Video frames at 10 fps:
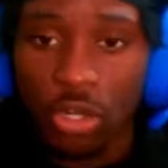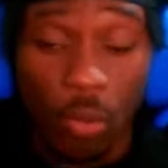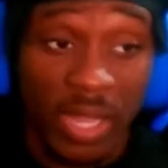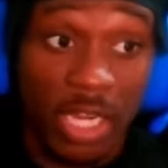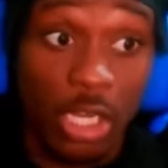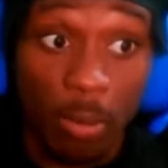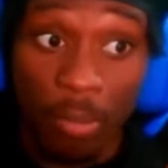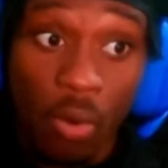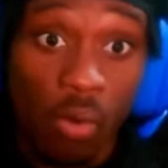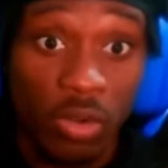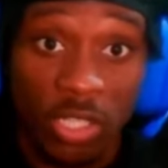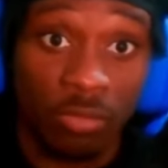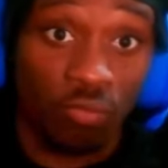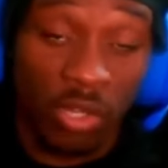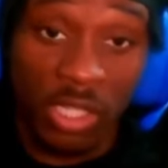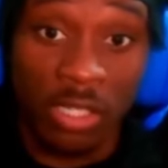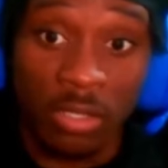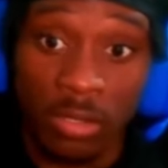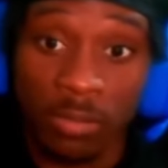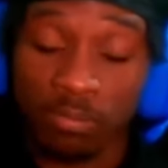"Yo, Kenny Capone is
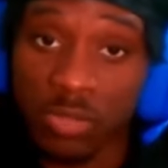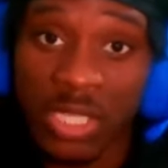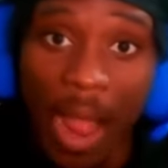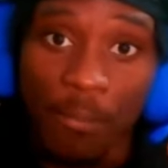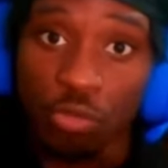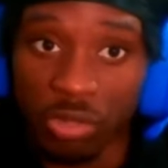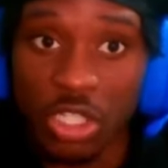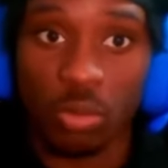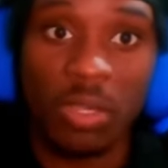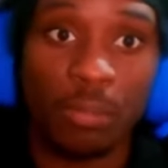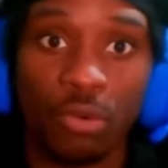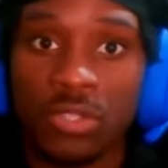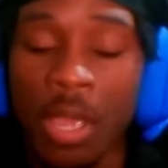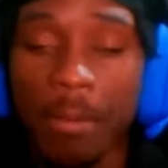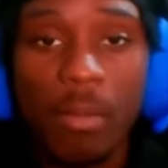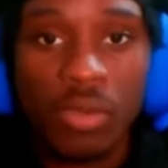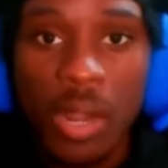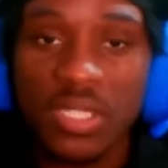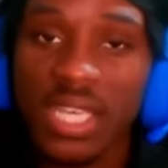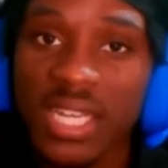really top three sweepers." Remember when
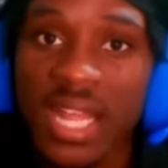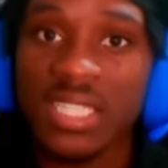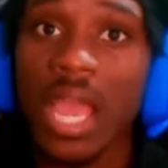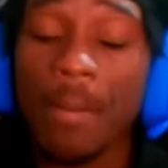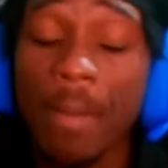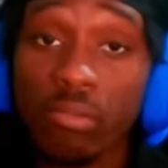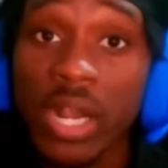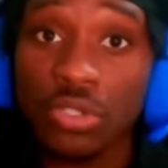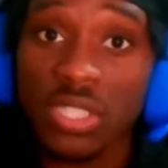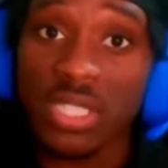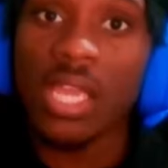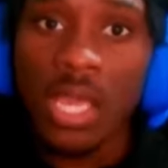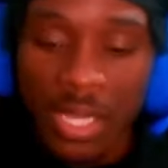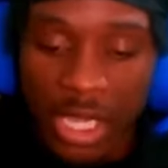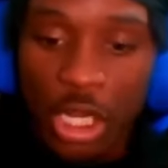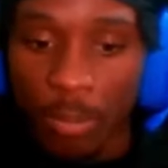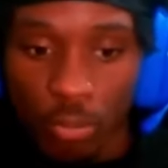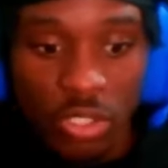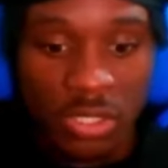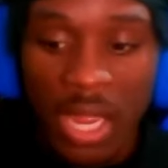I was saying that chat? Remember when I used to say Kenny
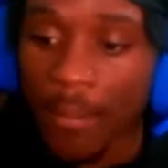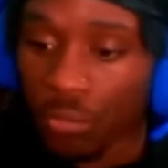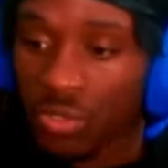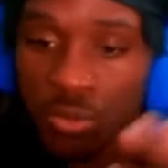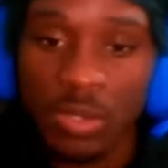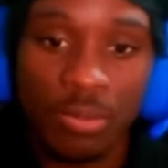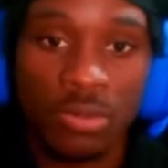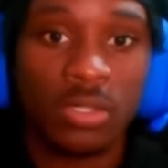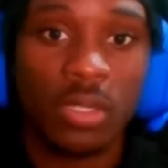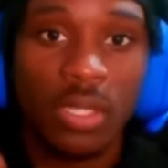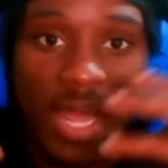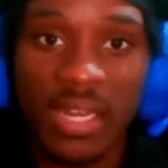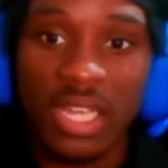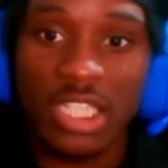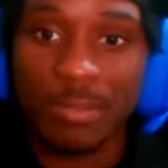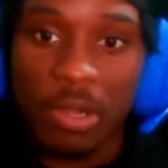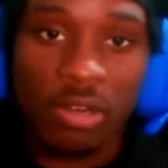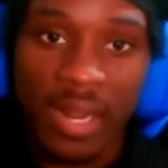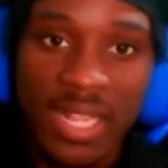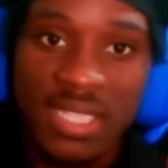Capone is top three sweepers? That nigga's
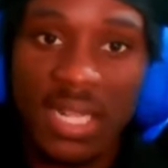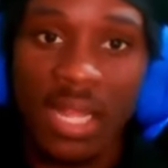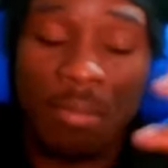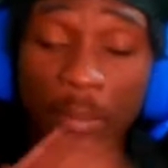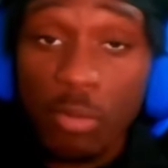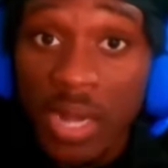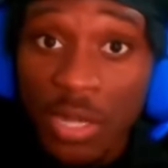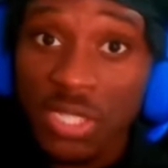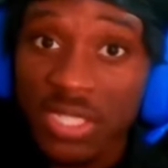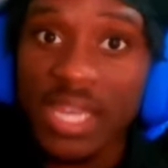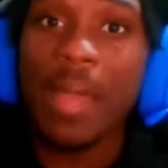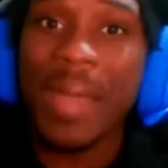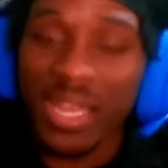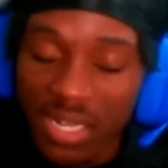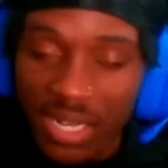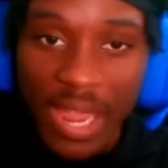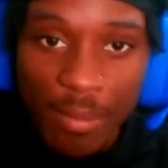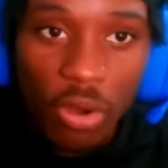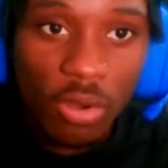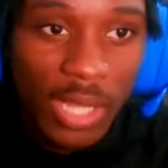better than S Dot. Remember when I used to say that back in the day,
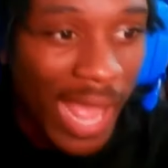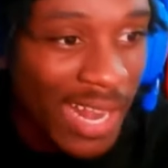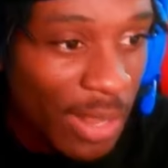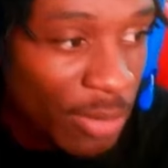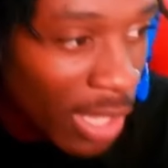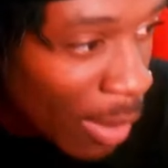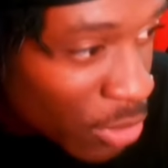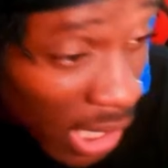bro? Like I, like I was